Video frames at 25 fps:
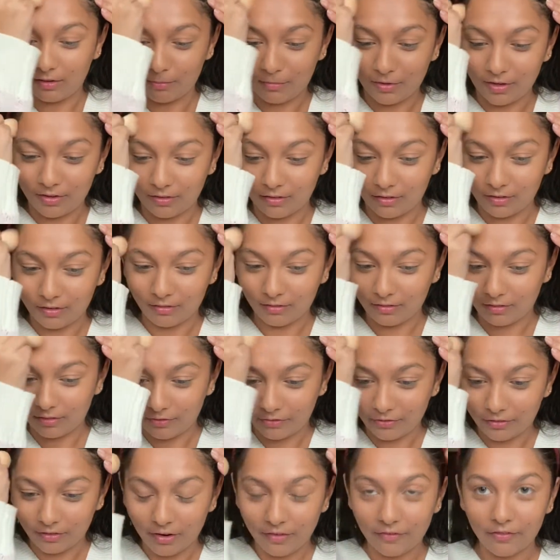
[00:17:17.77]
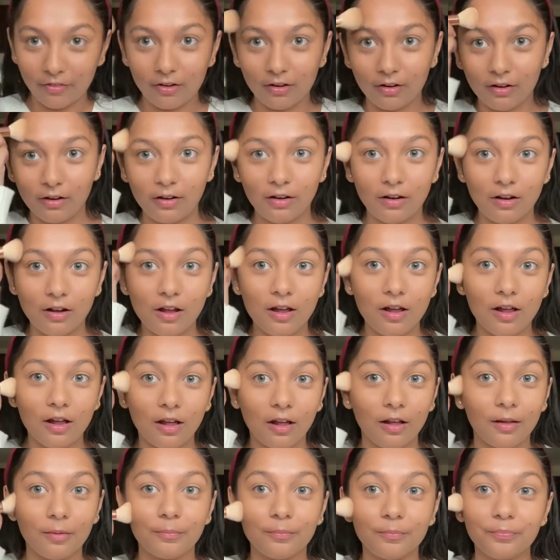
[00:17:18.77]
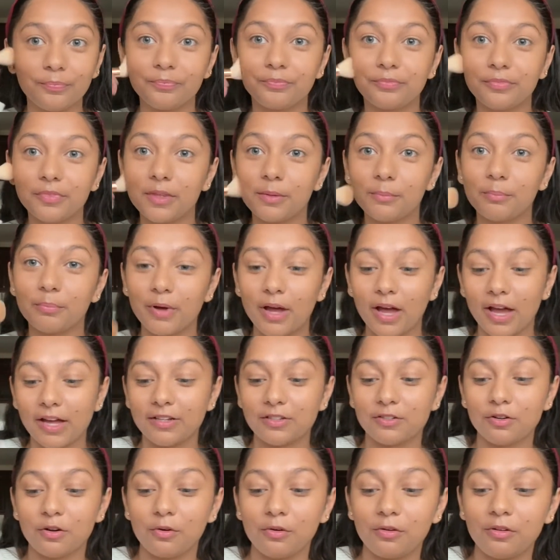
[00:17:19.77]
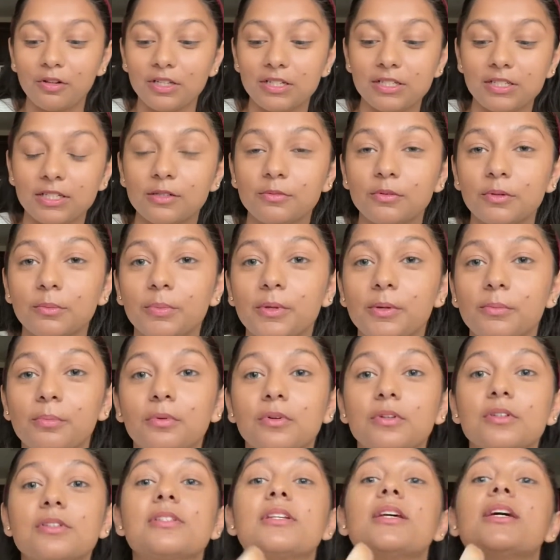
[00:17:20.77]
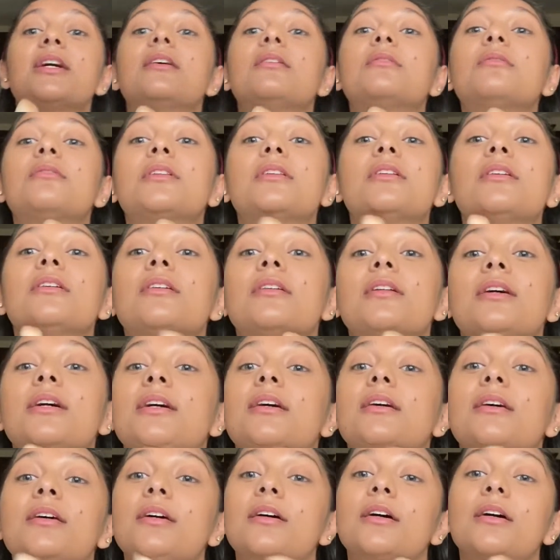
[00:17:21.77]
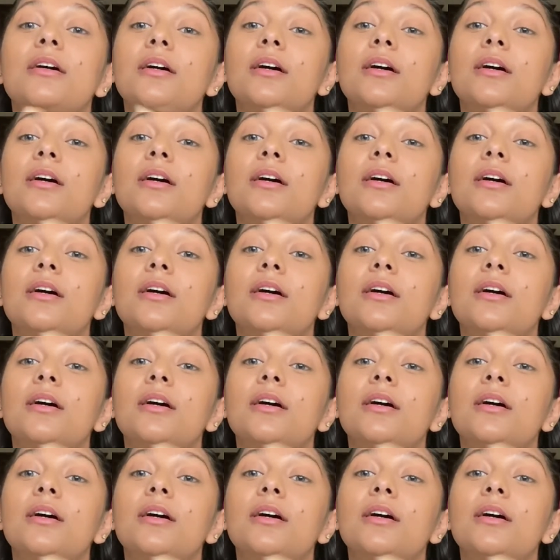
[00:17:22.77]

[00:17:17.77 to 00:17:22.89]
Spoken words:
me literally forever. But I totally see what people are saying when they're like,